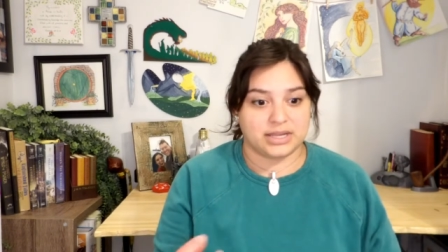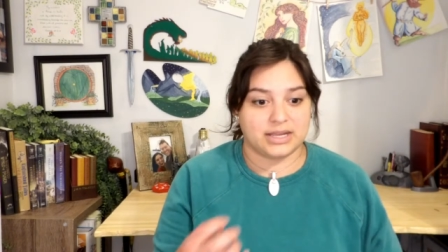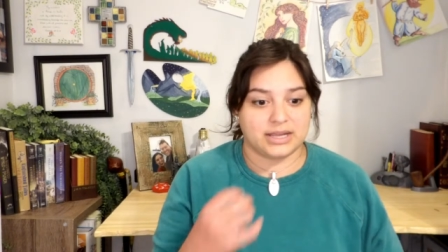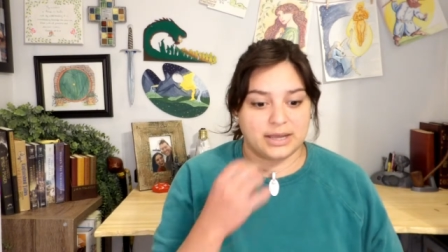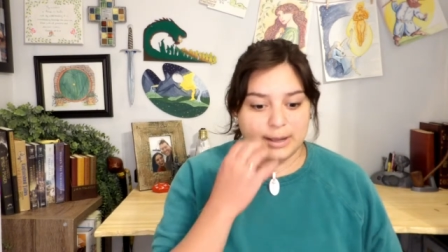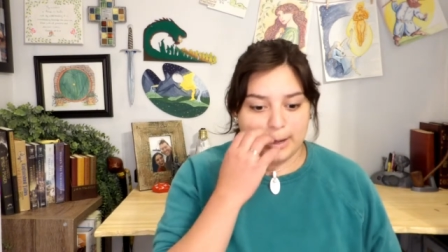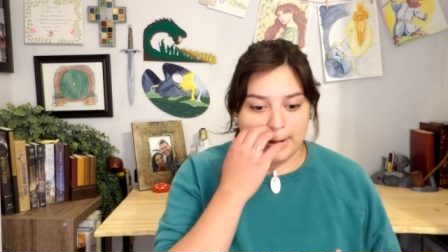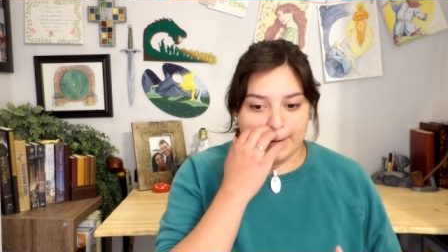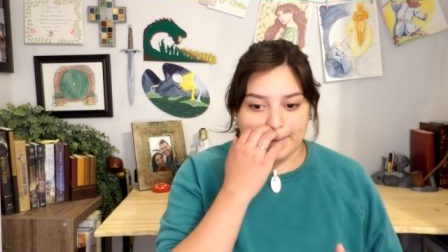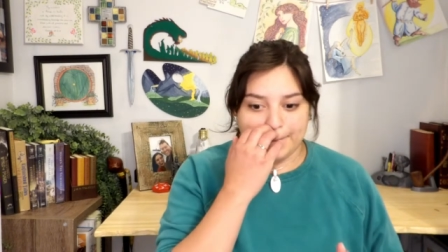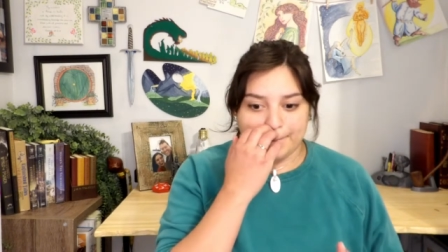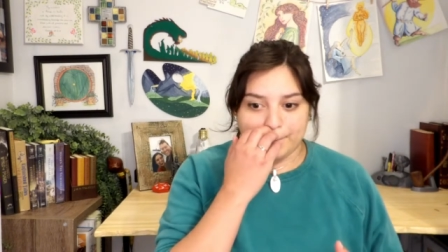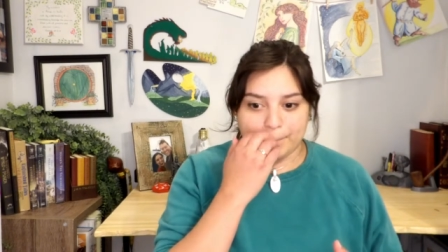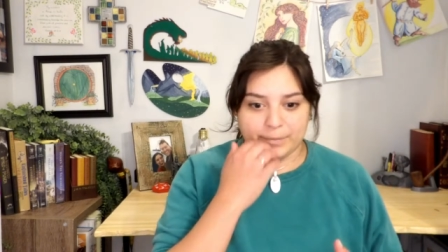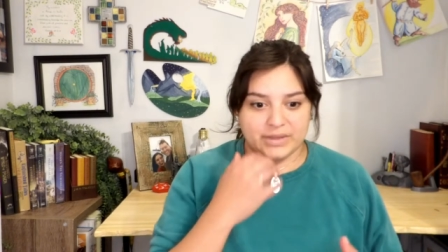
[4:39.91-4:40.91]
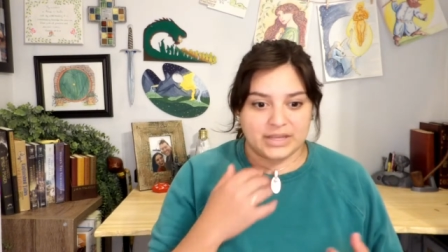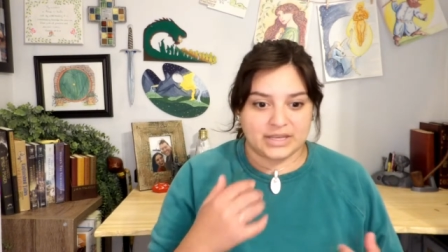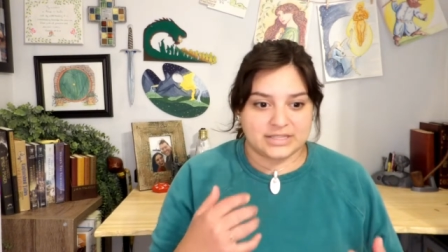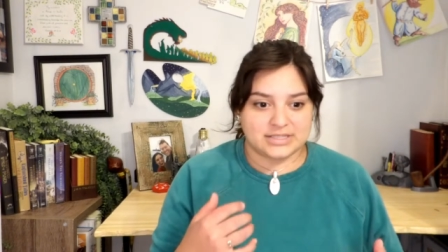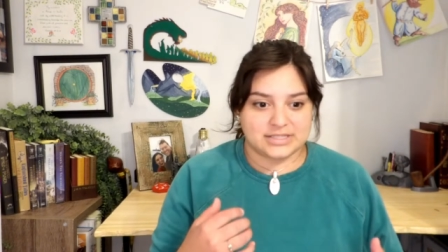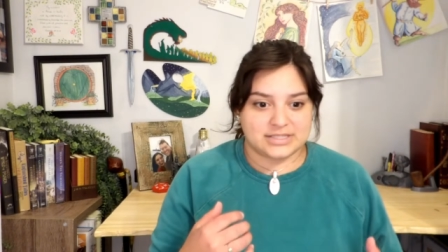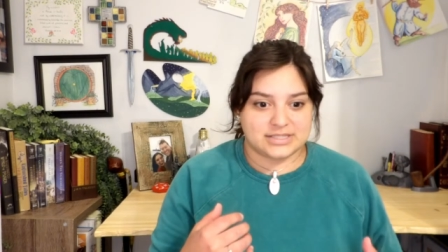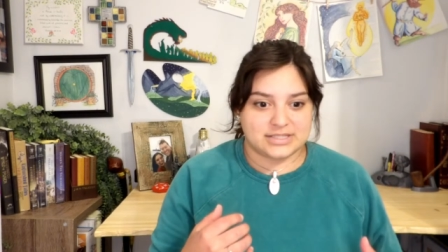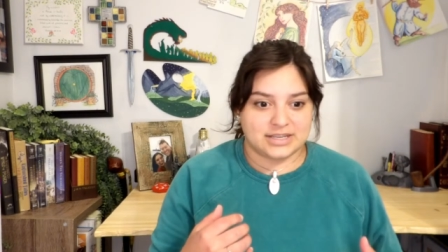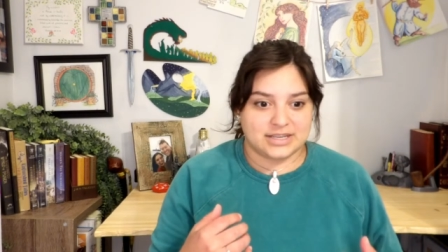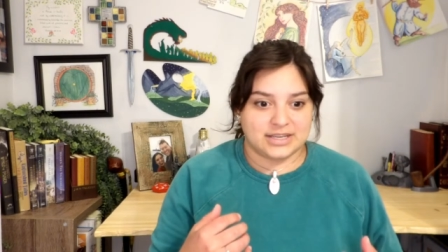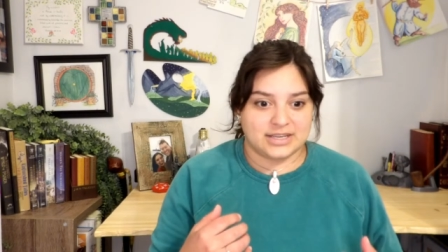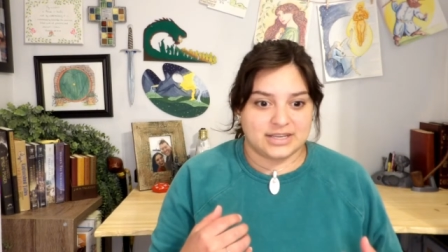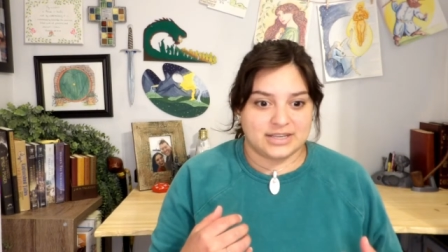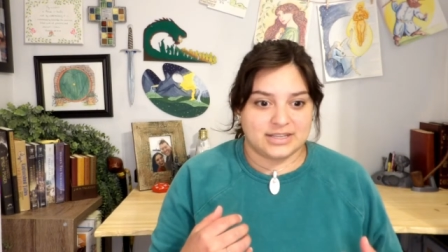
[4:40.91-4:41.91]
Like it's
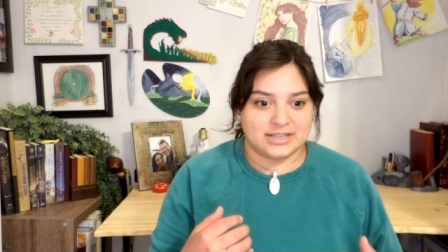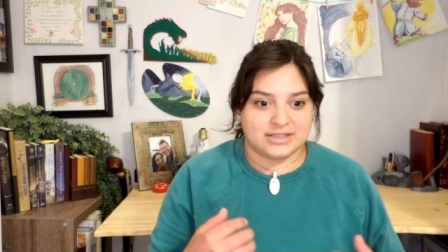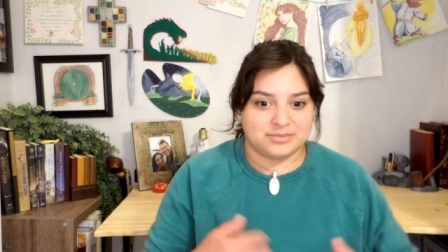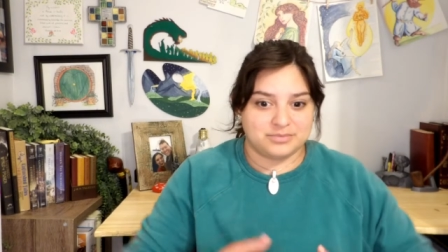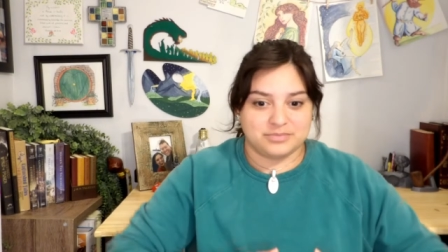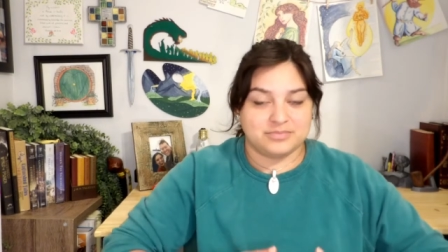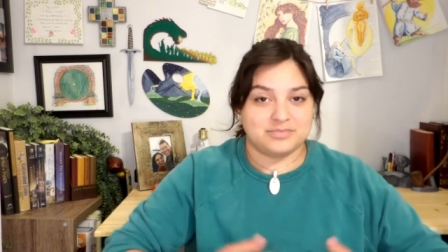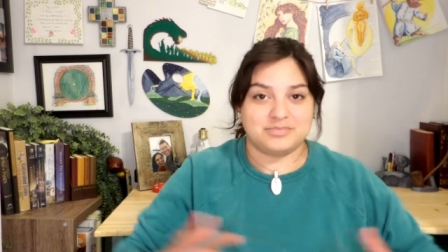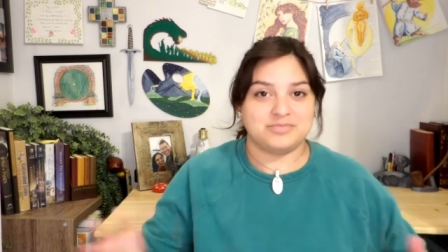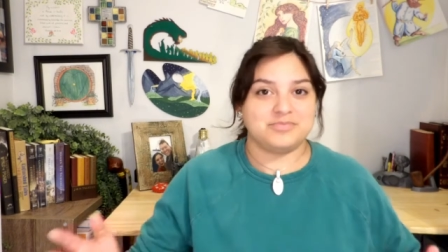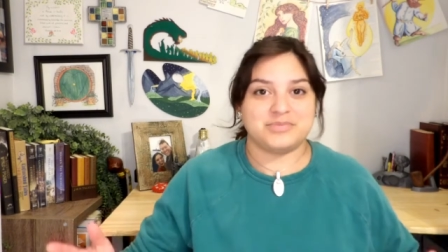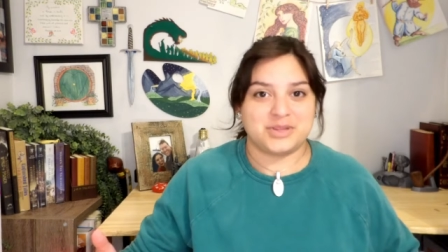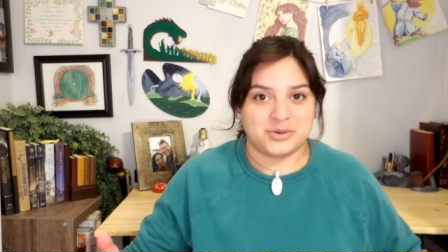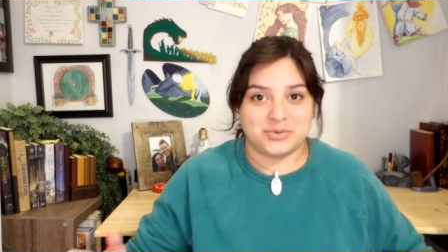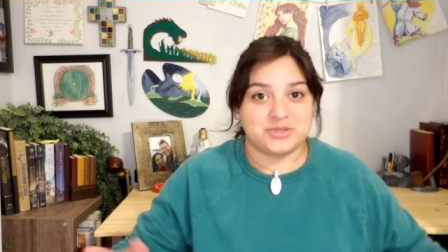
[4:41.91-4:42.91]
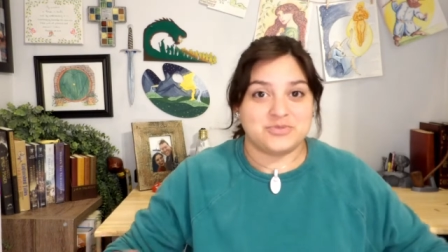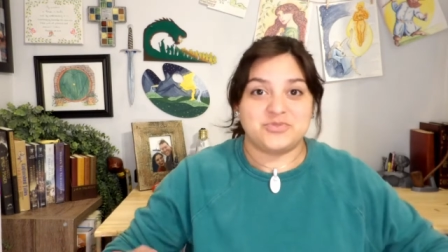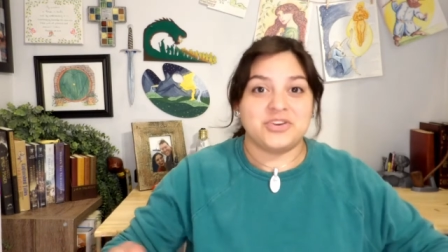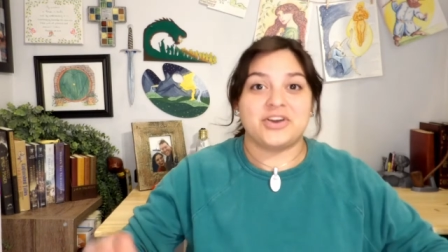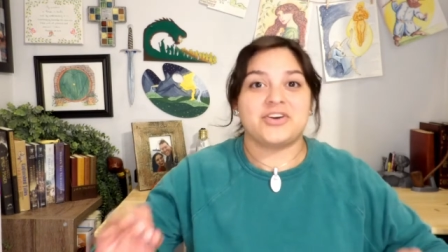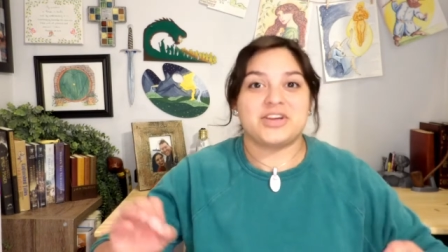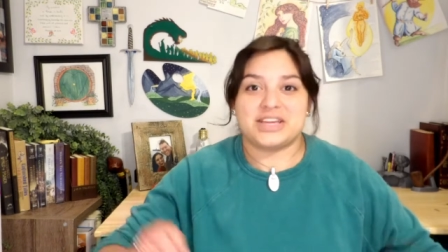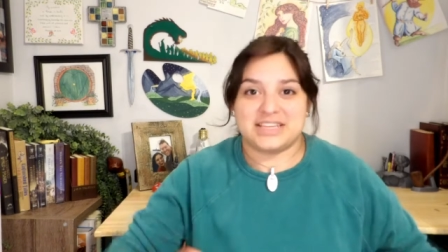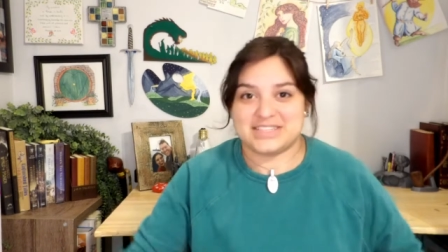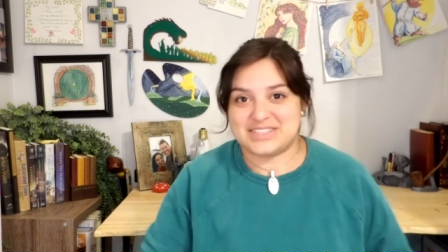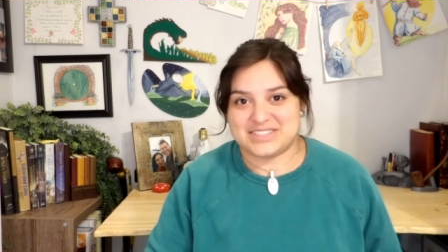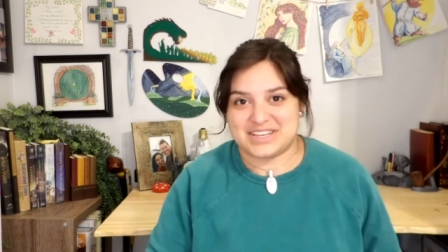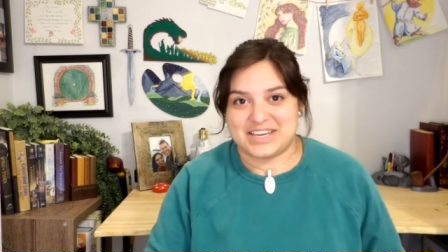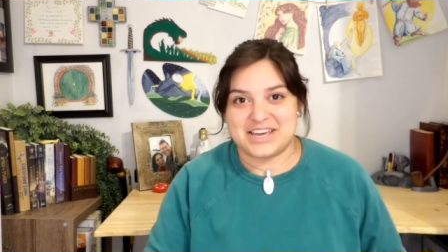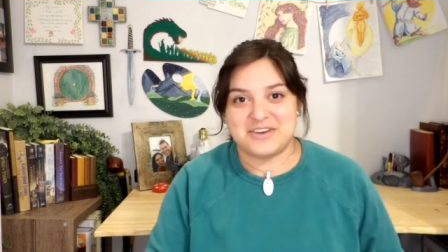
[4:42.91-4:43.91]
it it was very
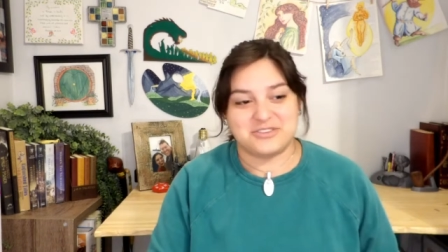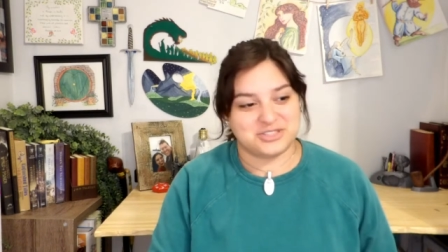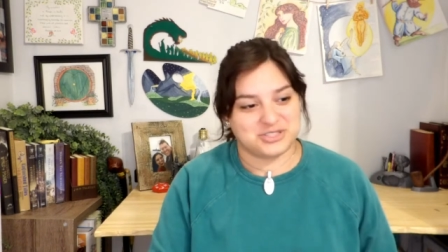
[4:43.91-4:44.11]
easy